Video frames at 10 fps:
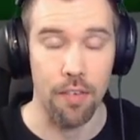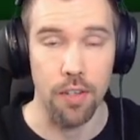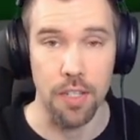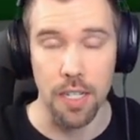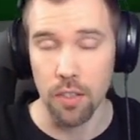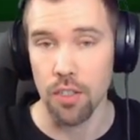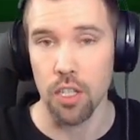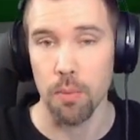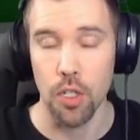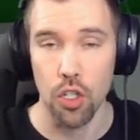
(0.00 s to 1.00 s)
If you sell it to
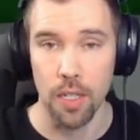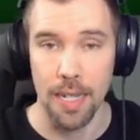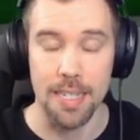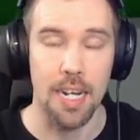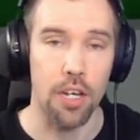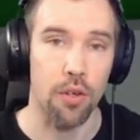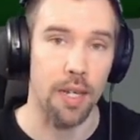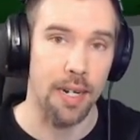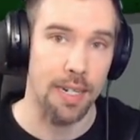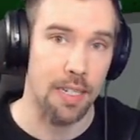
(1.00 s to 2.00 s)
the merchant, that's how you
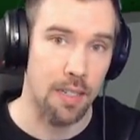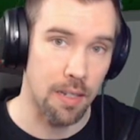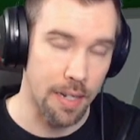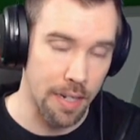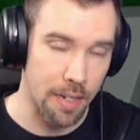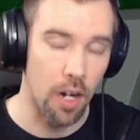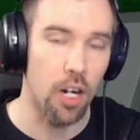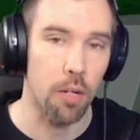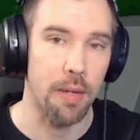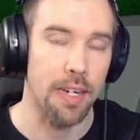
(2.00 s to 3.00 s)
get
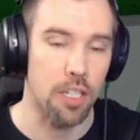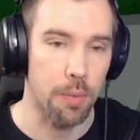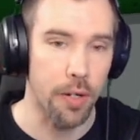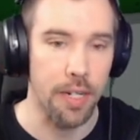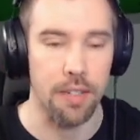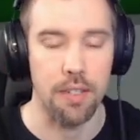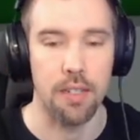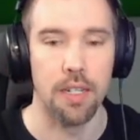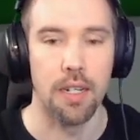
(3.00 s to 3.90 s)
economy experience.